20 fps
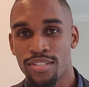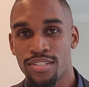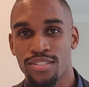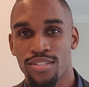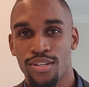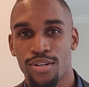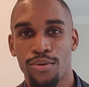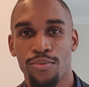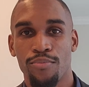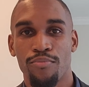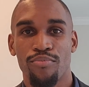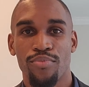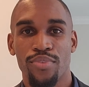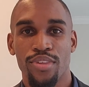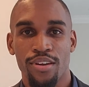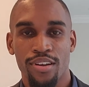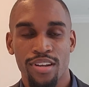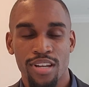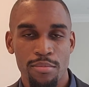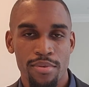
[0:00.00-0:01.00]
So
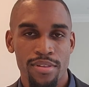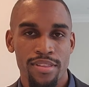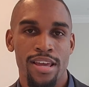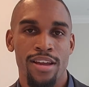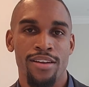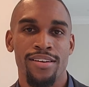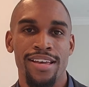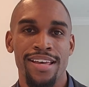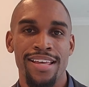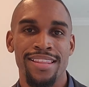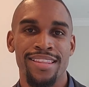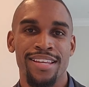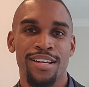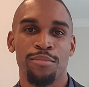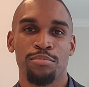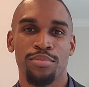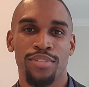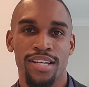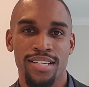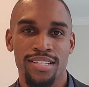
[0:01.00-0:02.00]
you're going to be there in their
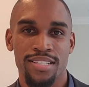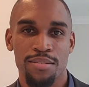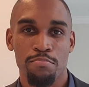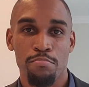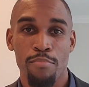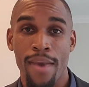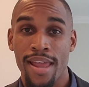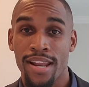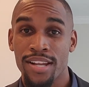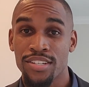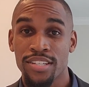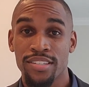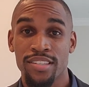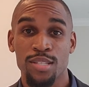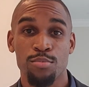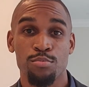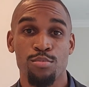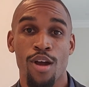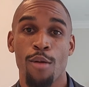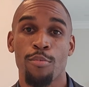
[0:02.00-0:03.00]
place, managing this
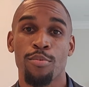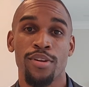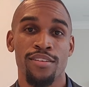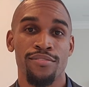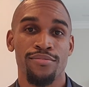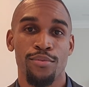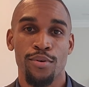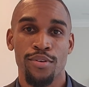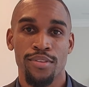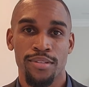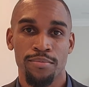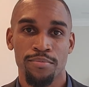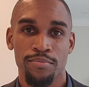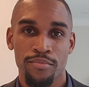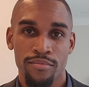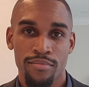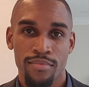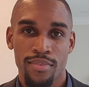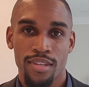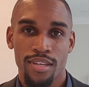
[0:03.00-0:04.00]
property for them.
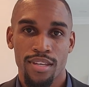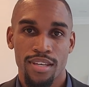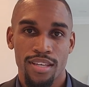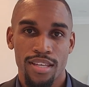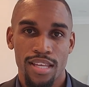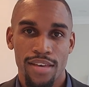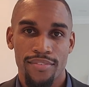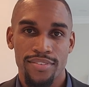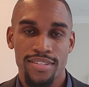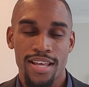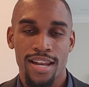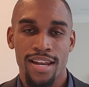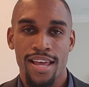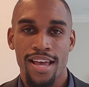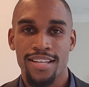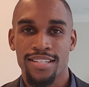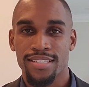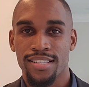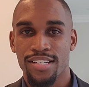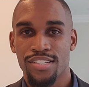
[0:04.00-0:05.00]
If a tenant
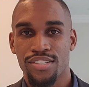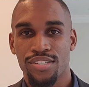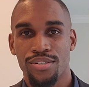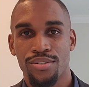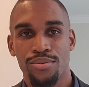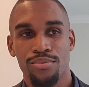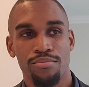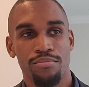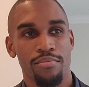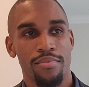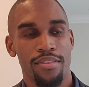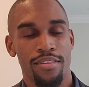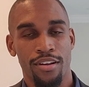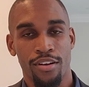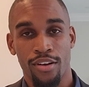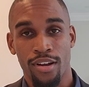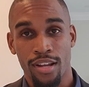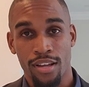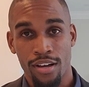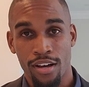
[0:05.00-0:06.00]
has an issue, they're
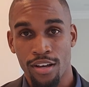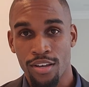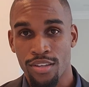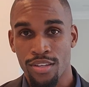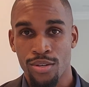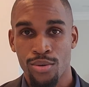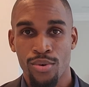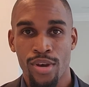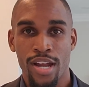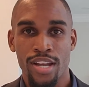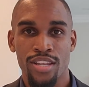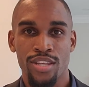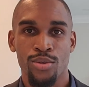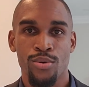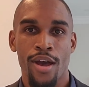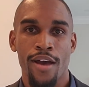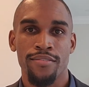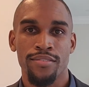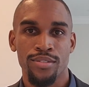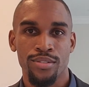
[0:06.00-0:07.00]
going to call you and you
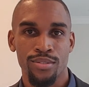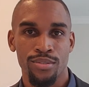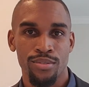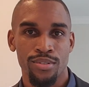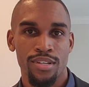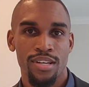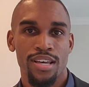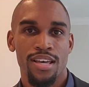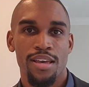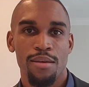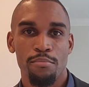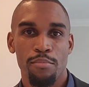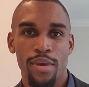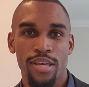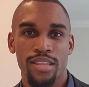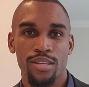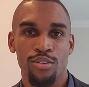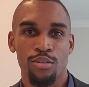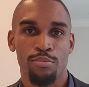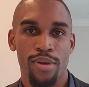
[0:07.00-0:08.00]
have to make
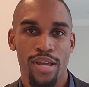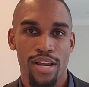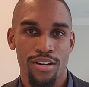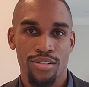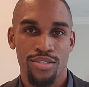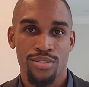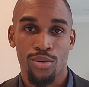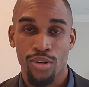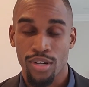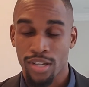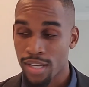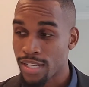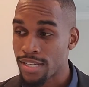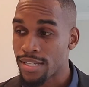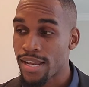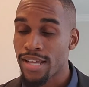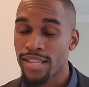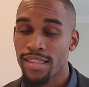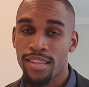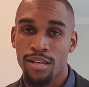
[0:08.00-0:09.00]
the repairs or
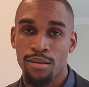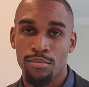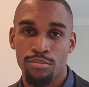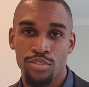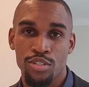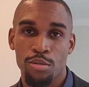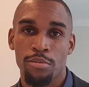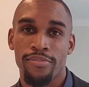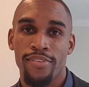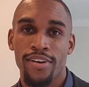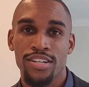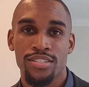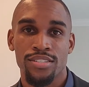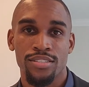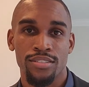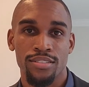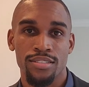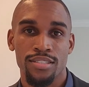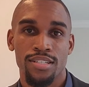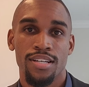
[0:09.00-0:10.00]
connect them to
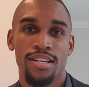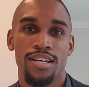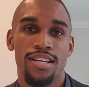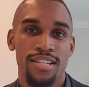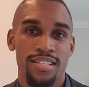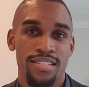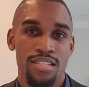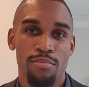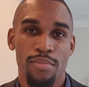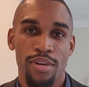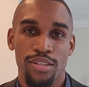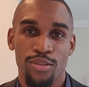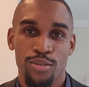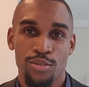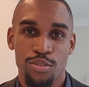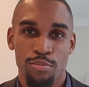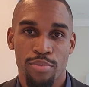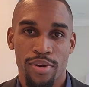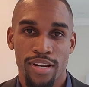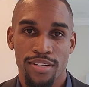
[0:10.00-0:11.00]
professionals to make those
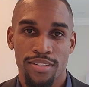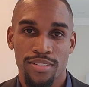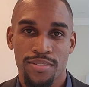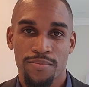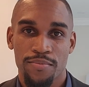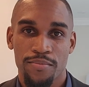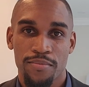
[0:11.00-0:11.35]
repairs.